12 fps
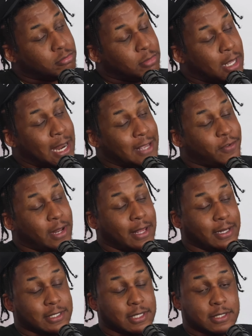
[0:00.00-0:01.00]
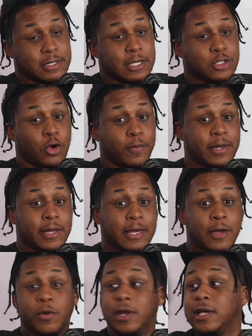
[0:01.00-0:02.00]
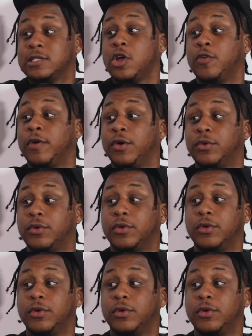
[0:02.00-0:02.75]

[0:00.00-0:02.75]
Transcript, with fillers: And I feel like this is this gonna be the year where niggas don't vote.